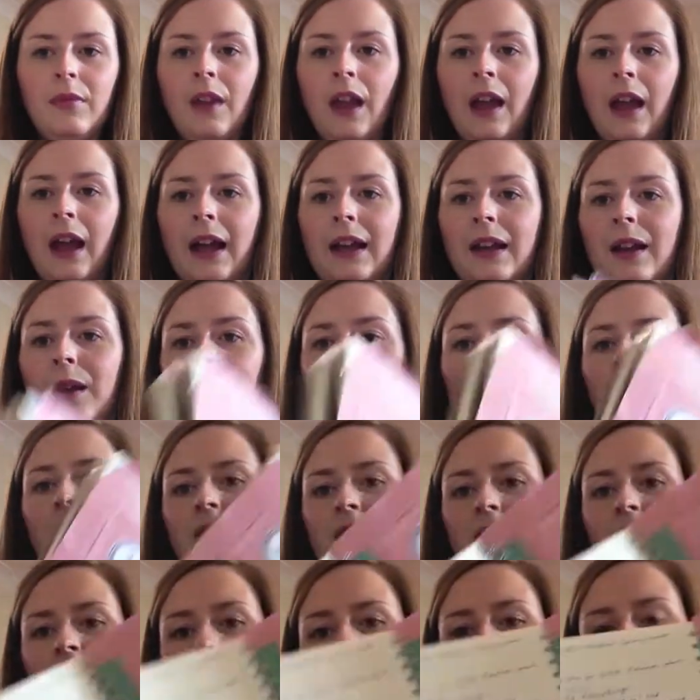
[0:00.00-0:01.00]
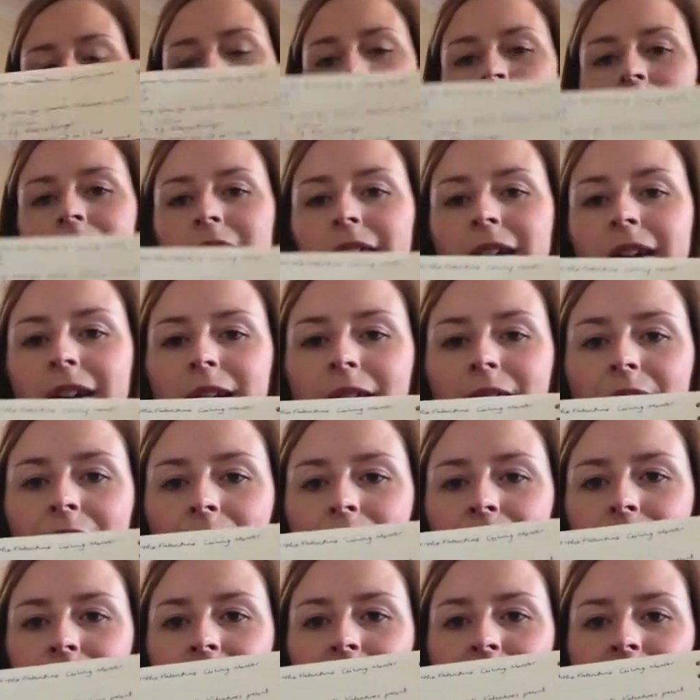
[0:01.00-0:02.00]
And I put in,
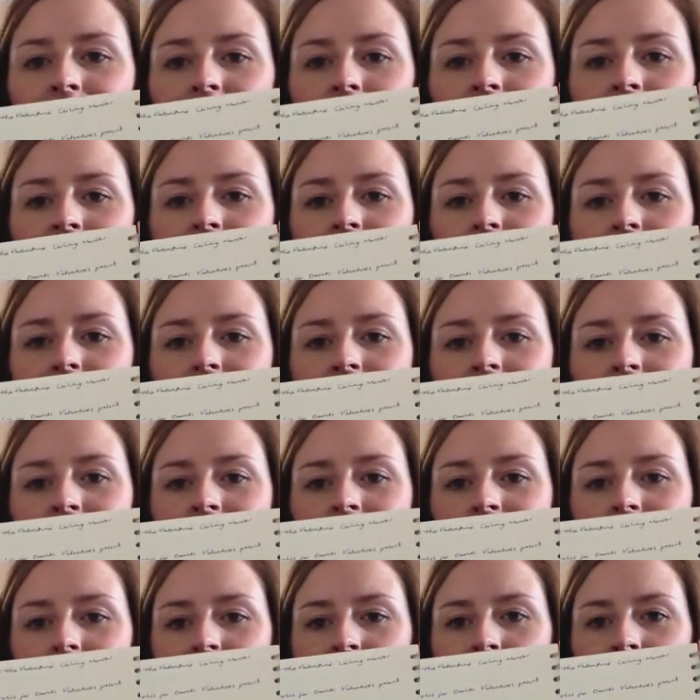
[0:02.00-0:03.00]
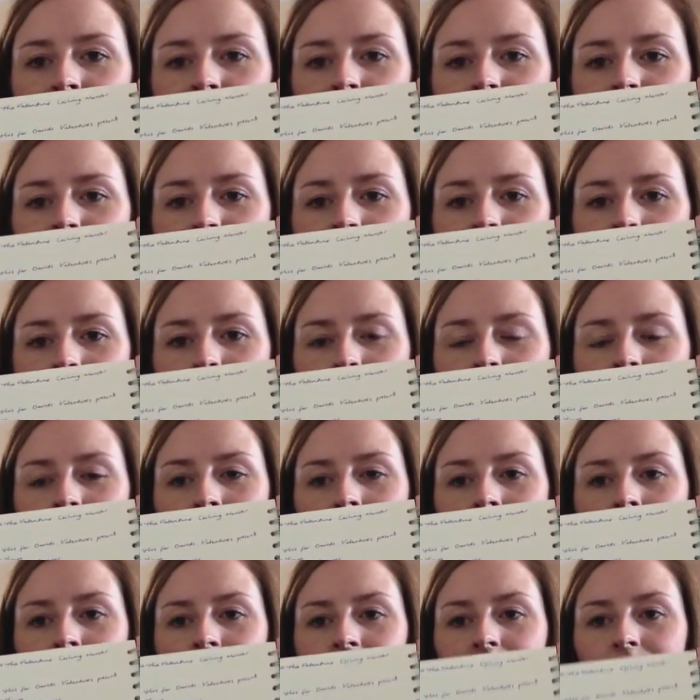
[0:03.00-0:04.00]
this is a chocolate wrapper.
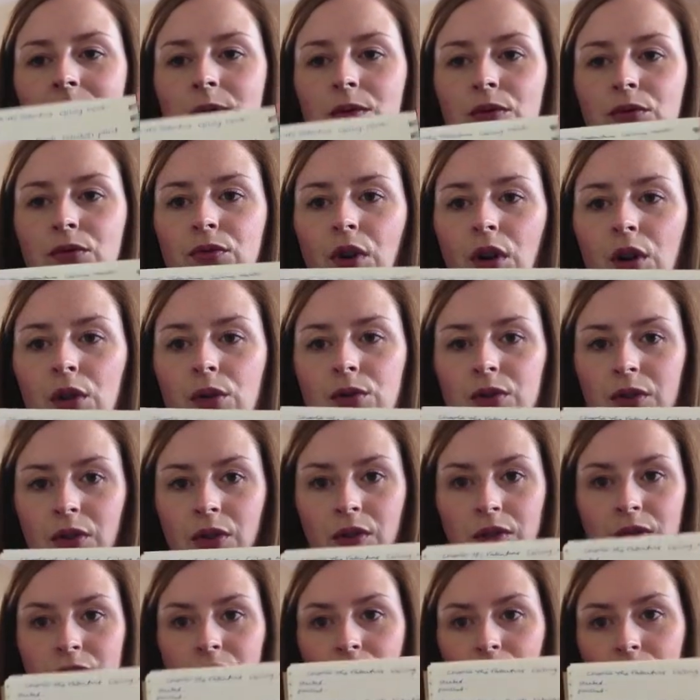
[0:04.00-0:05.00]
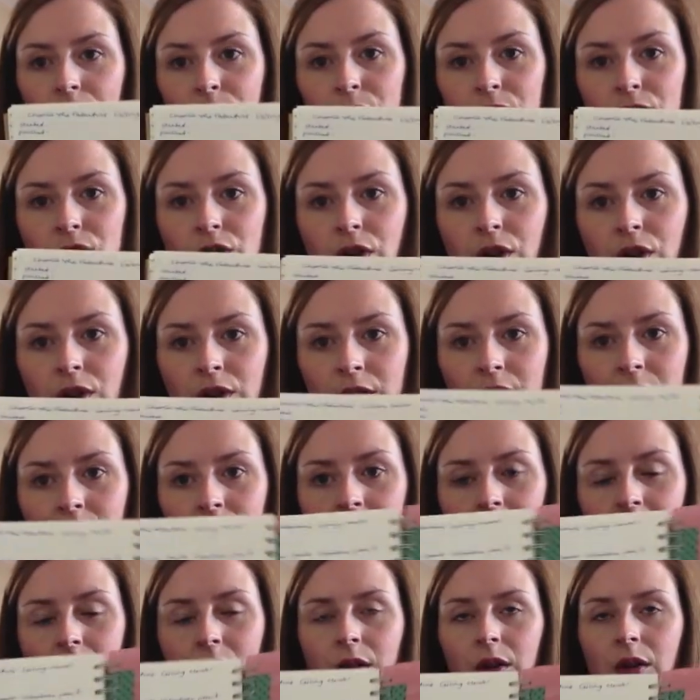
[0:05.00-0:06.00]
It was Rose Otto
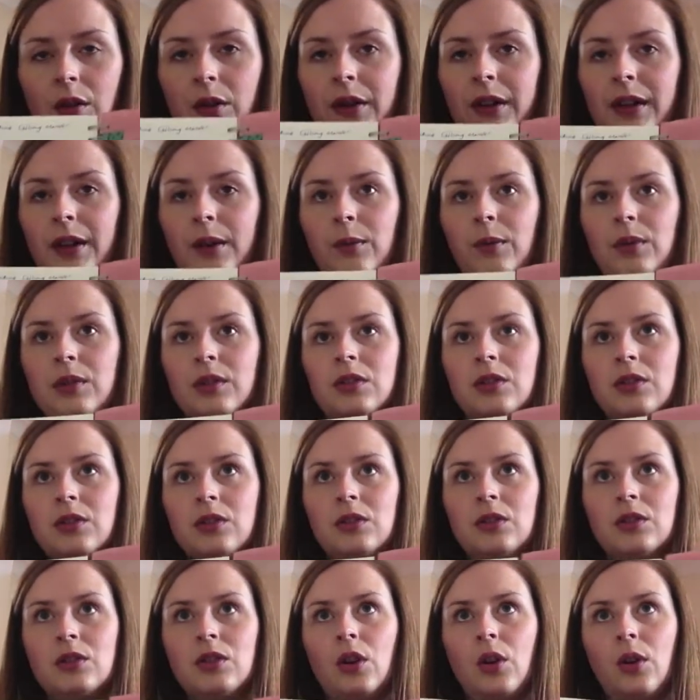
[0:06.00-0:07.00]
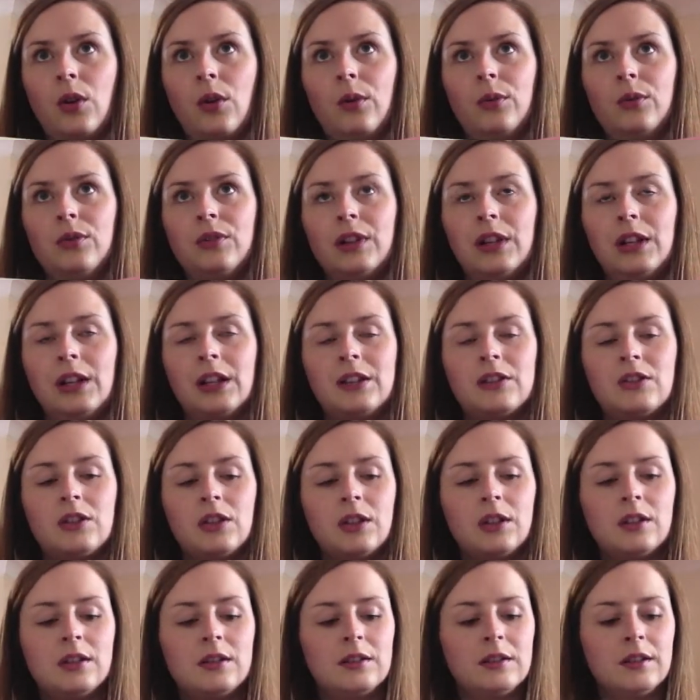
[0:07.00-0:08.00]
chocolate. Oh, and it was so
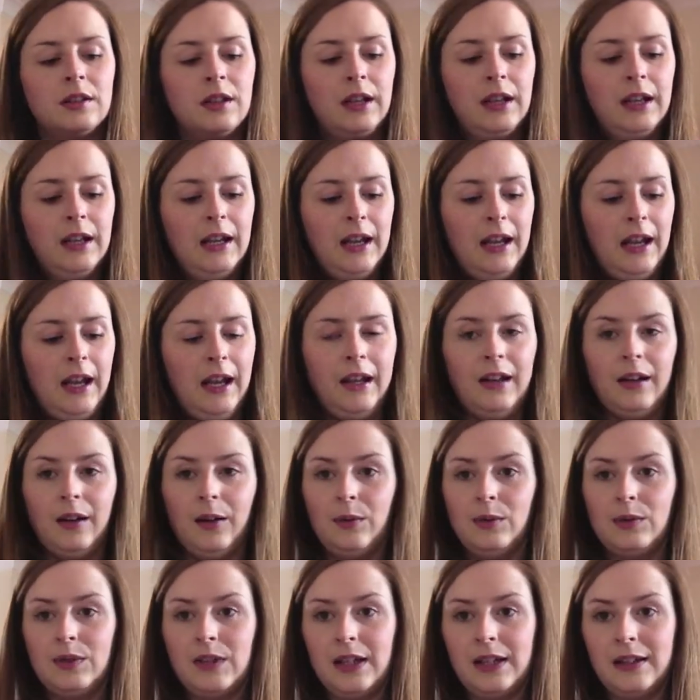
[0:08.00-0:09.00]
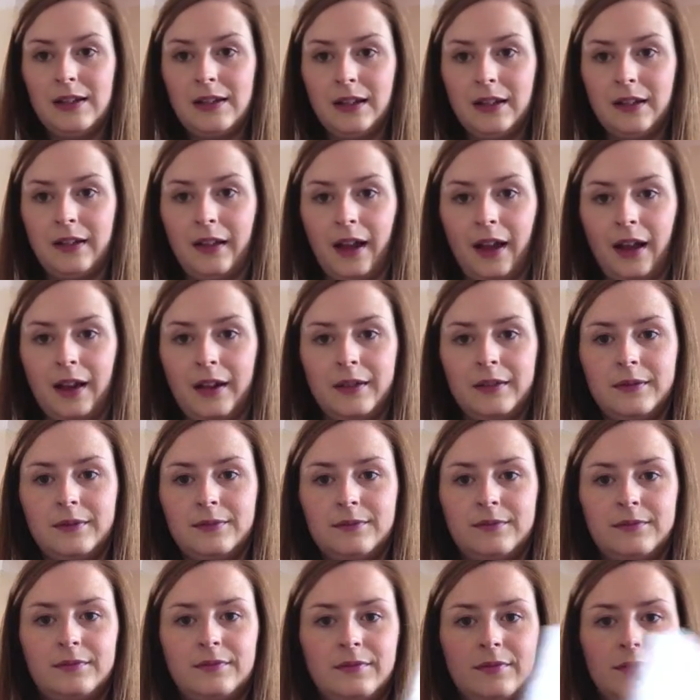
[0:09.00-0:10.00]
delicious. And I was eating that
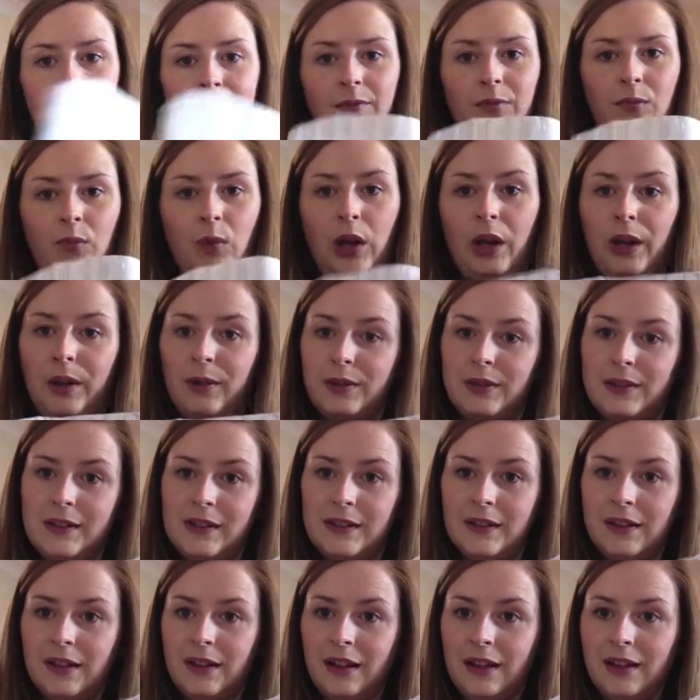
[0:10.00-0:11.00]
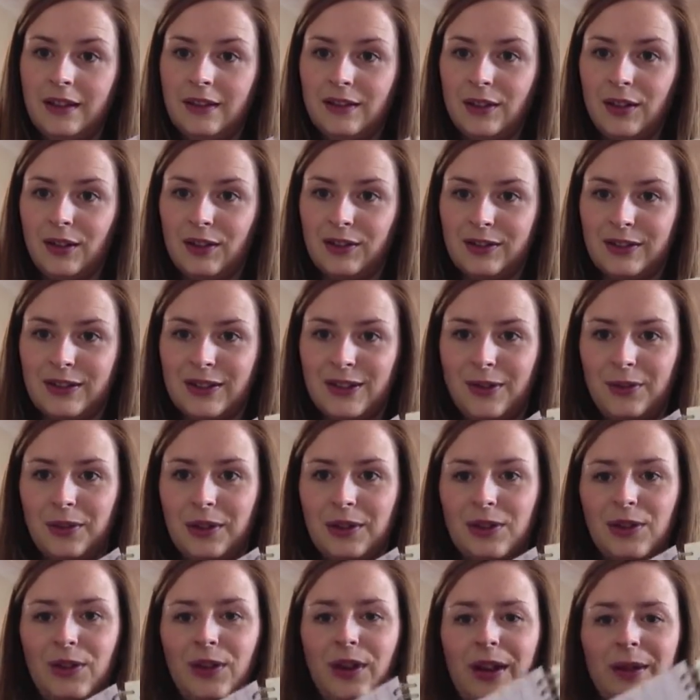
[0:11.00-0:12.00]
while I was knitting these socks, so I
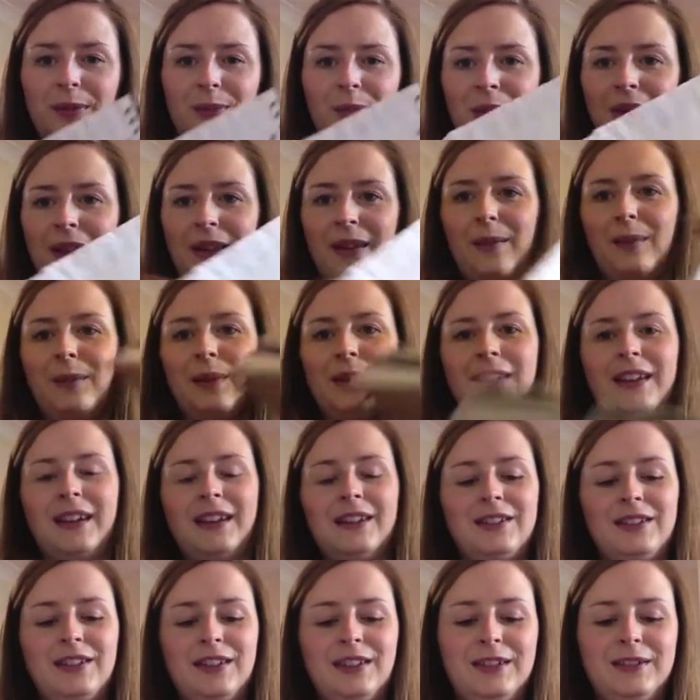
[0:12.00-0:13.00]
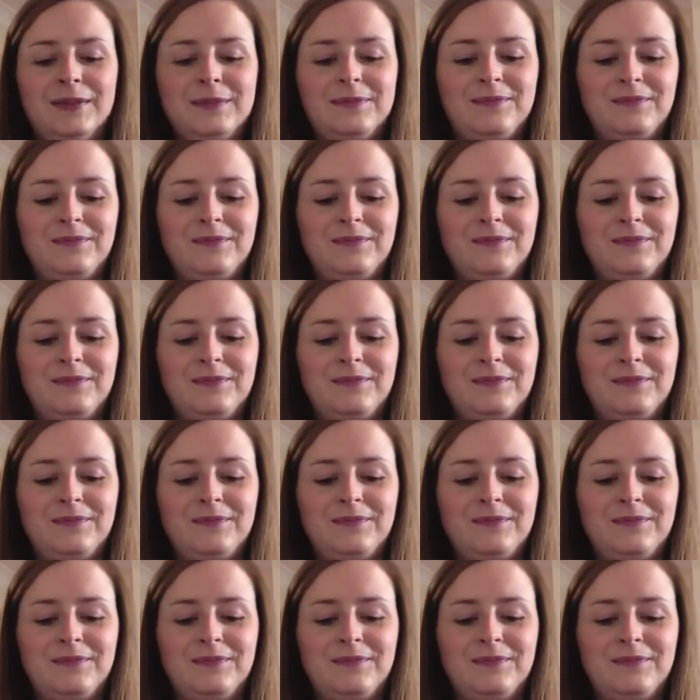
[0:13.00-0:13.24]
thought I'd put them in there too.